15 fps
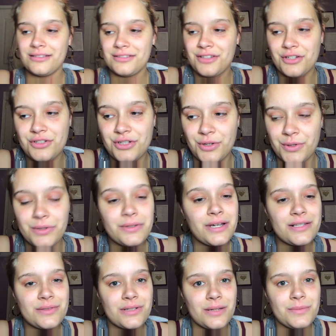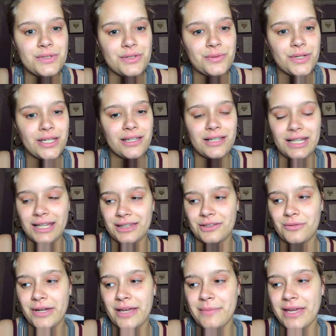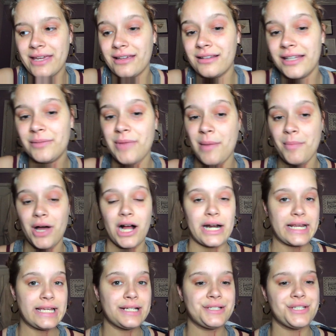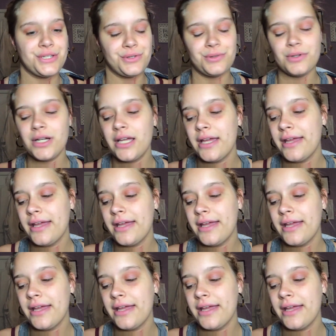to show you guys what I'm doing and like the way I'm angling my body too.